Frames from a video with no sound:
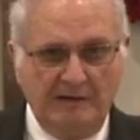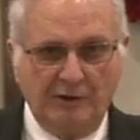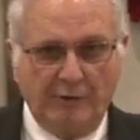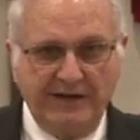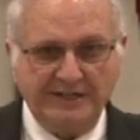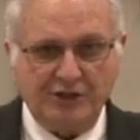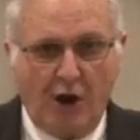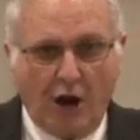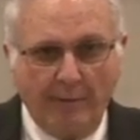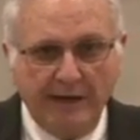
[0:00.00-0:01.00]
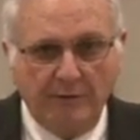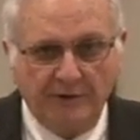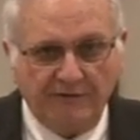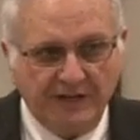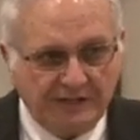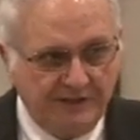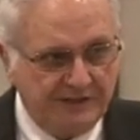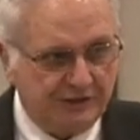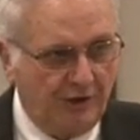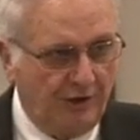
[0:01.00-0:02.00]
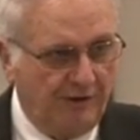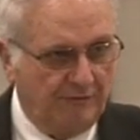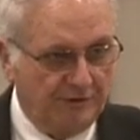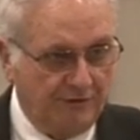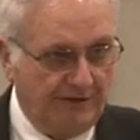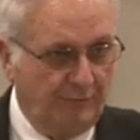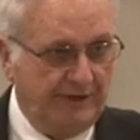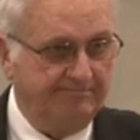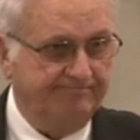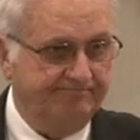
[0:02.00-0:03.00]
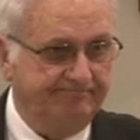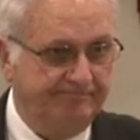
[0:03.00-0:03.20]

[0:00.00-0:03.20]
the greatest army on the face of this earth was Great Britain.